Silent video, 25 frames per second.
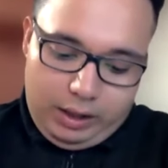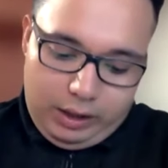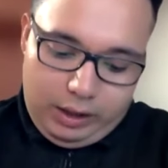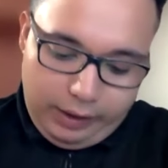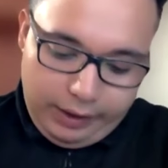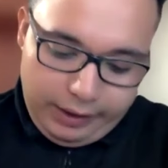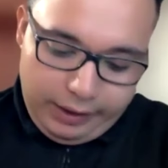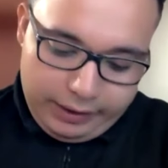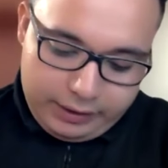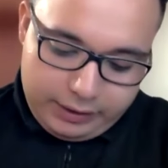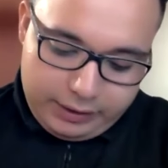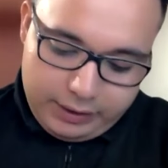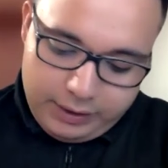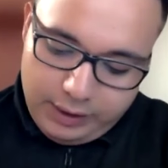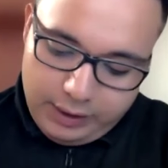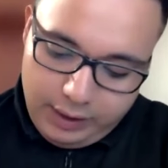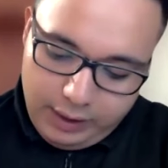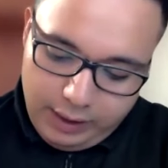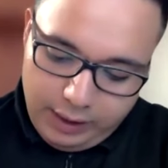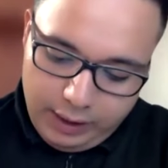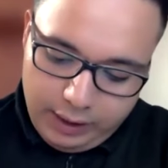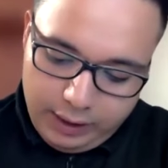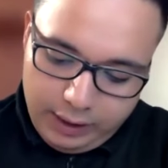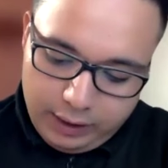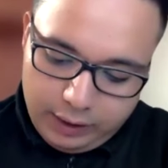All right,
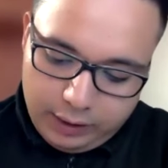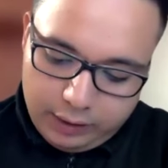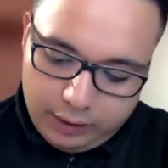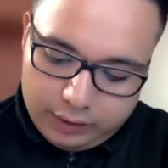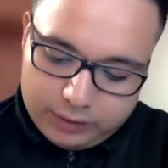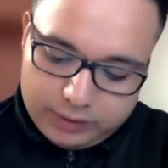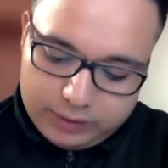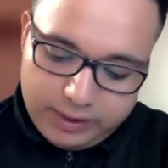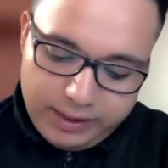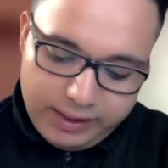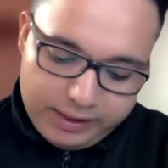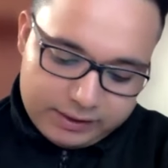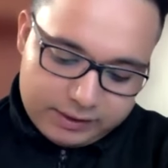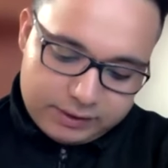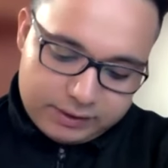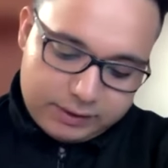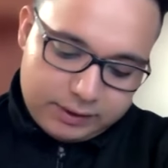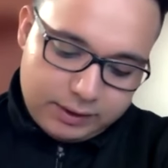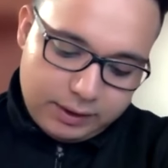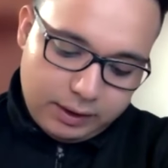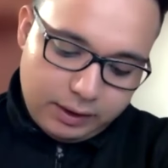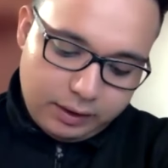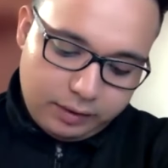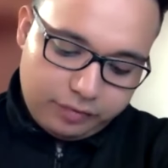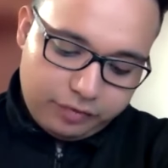the
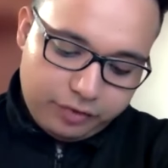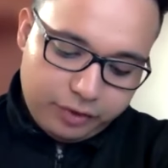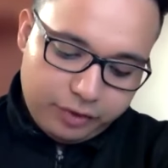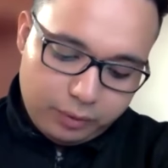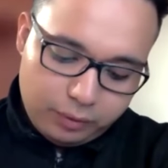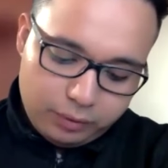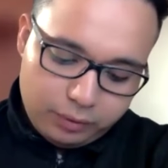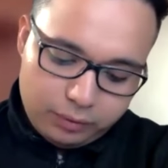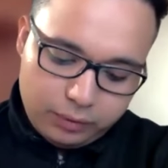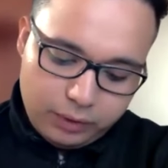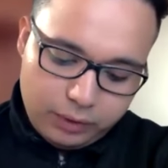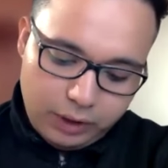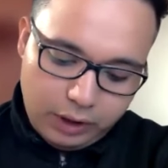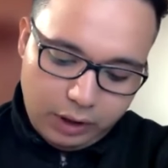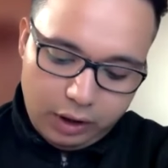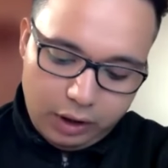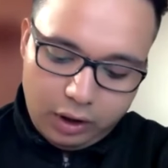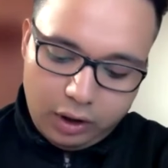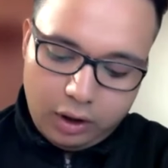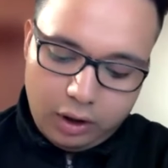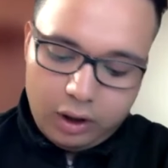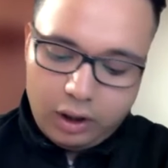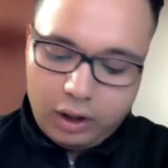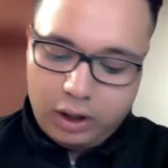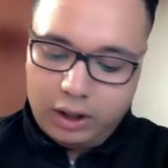next few
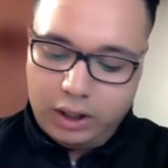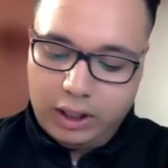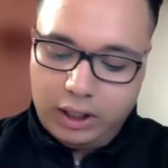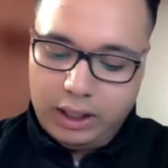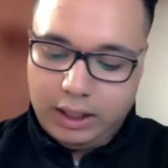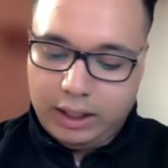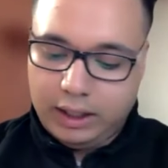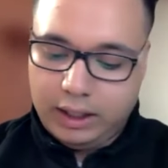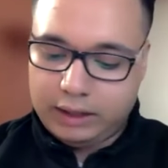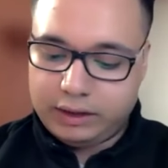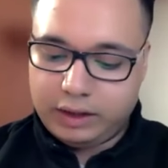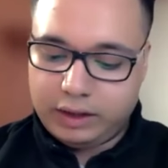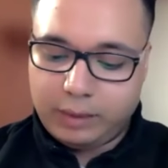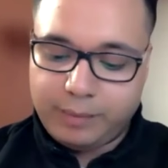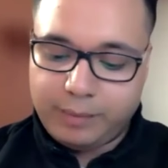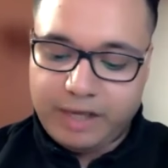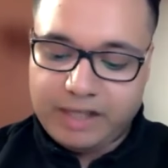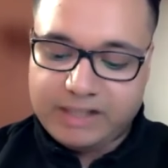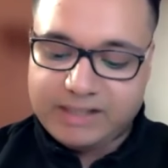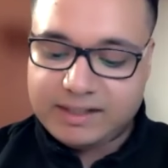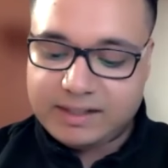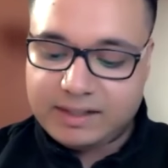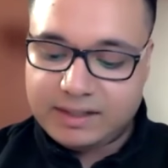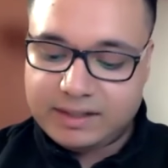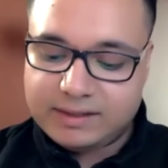are the
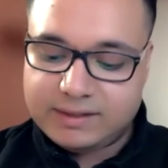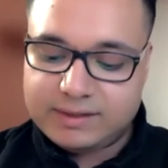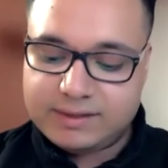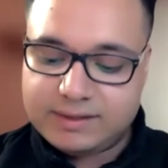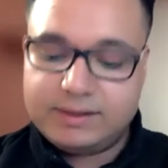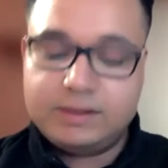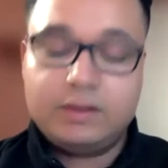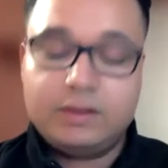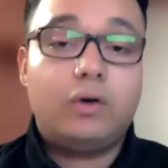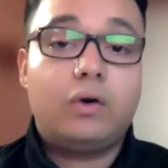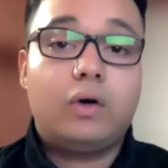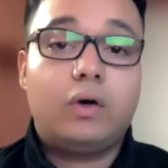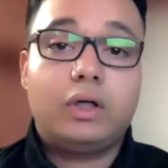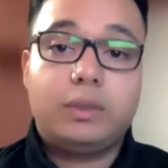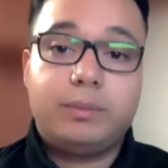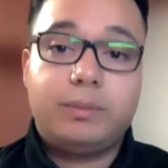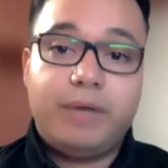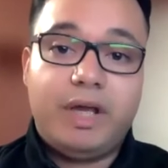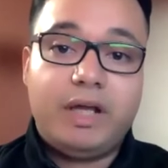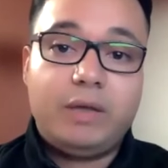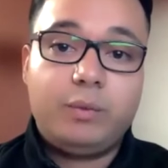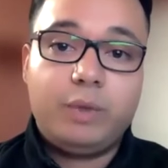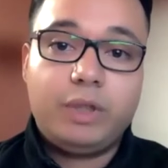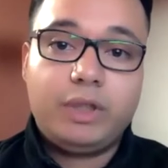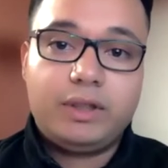capacitance or the
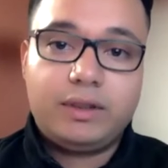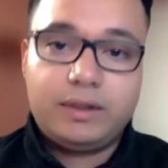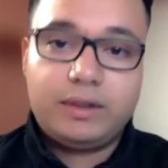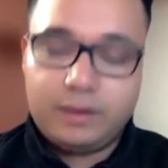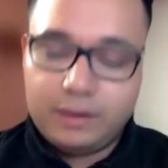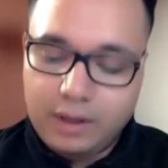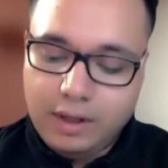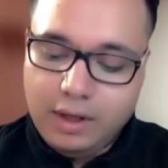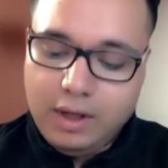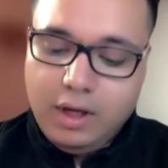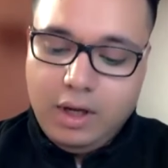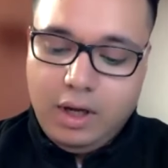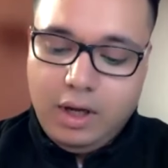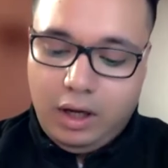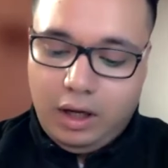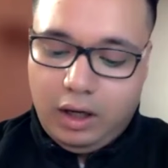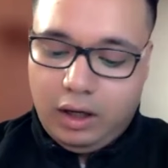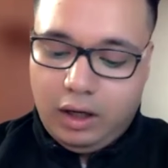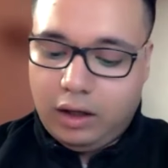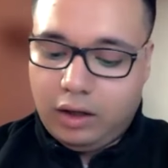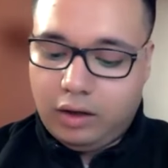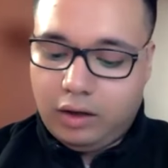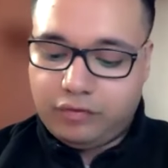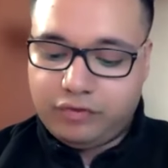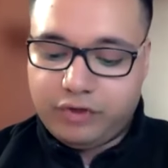bandwidth
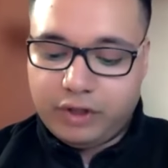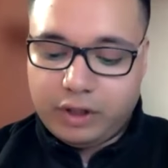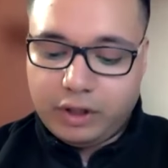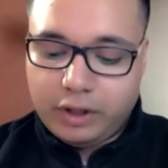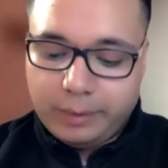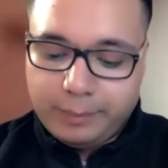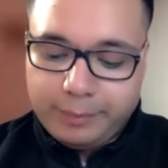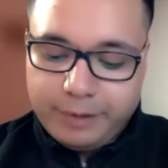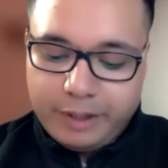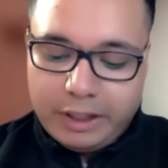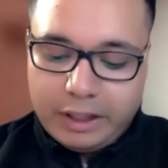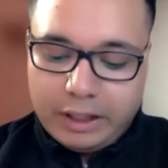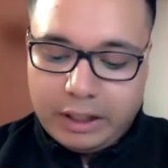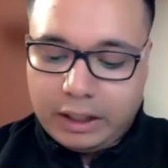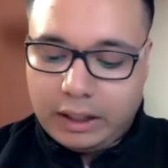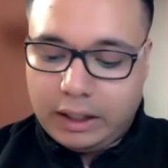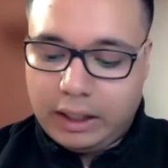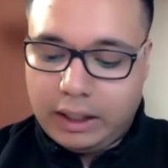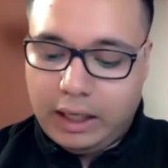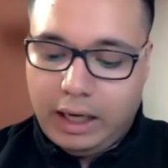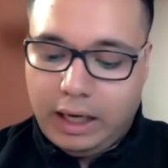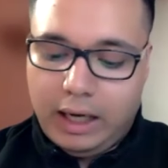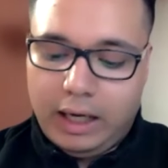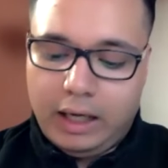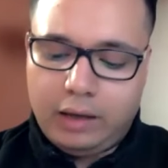of the current mirror.
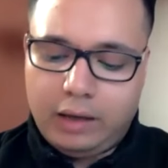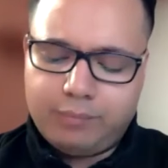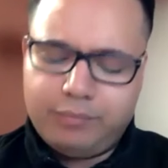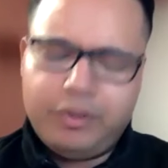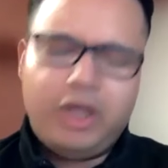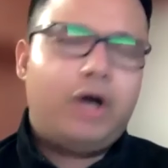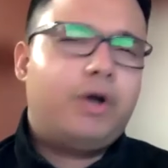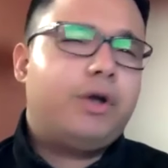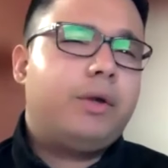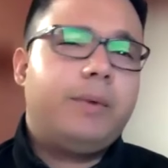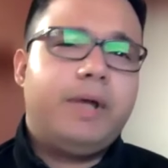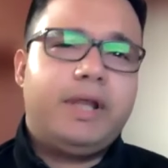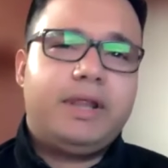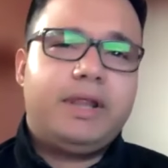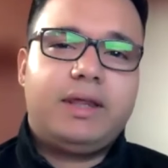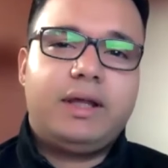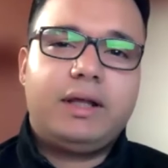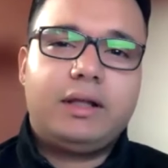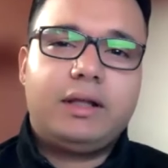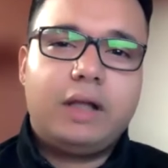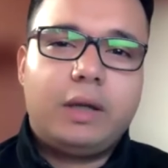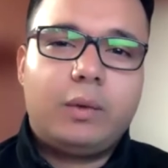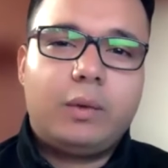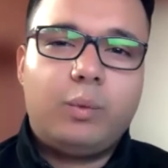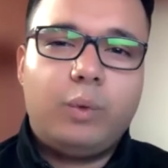Now you might
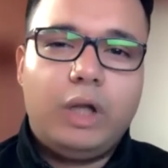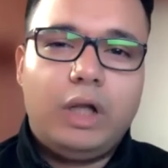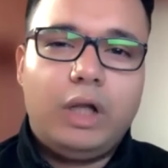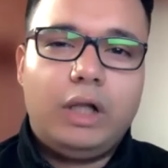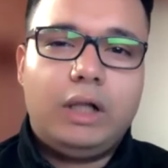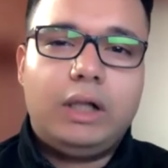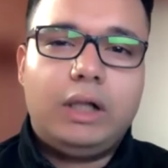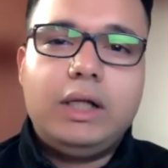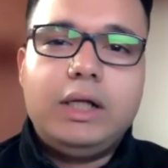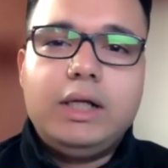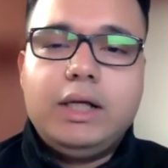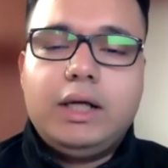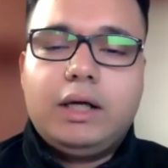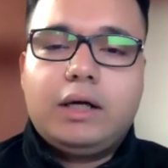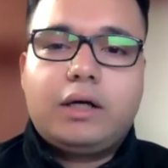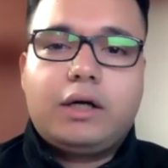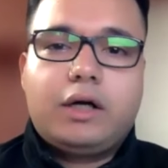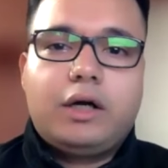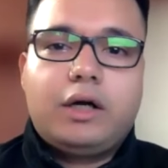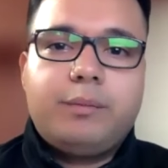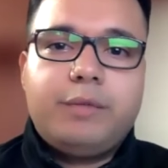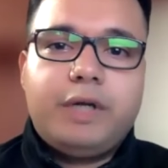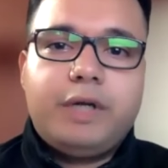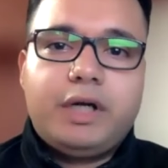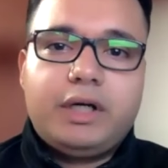think like, well,
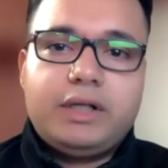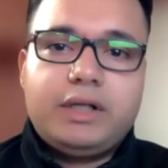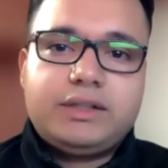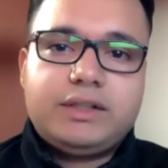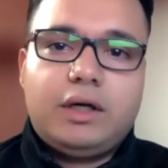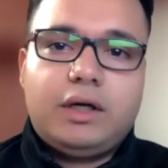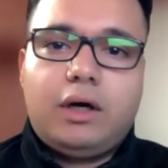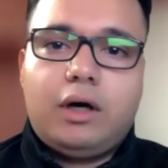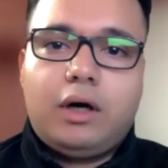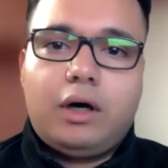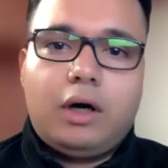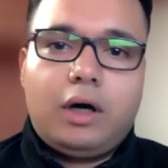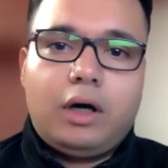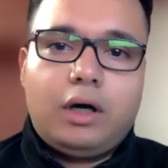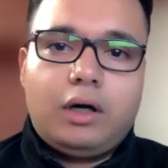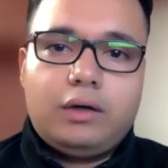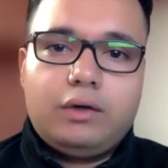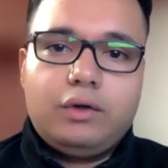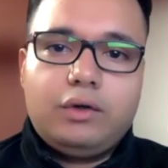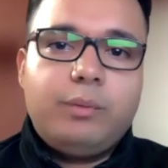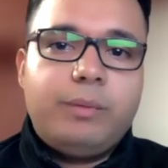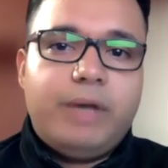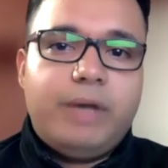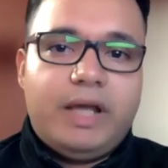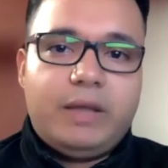current mirrors are
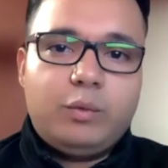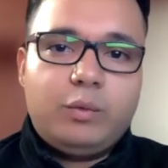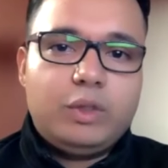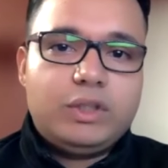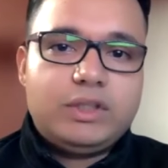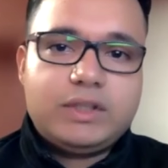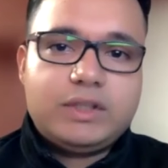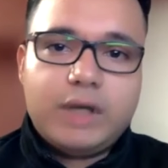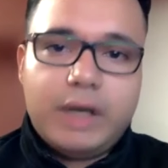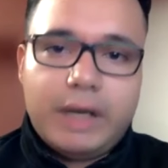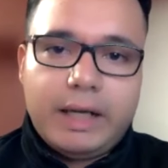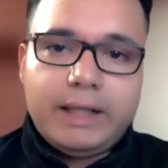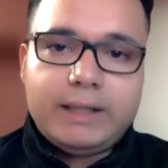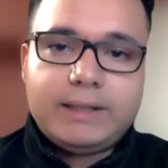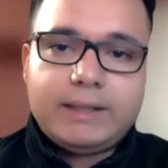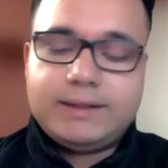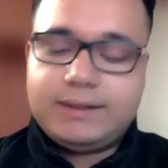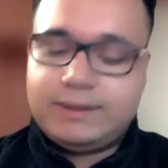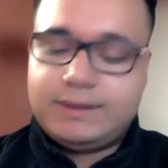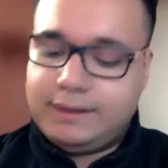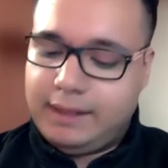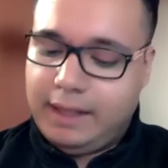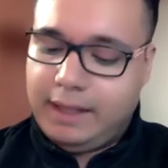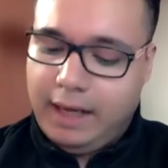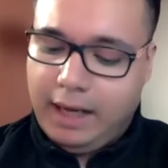low bandwidth
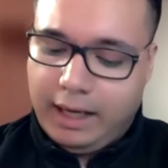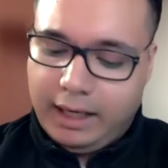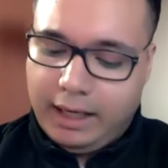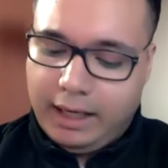circuits.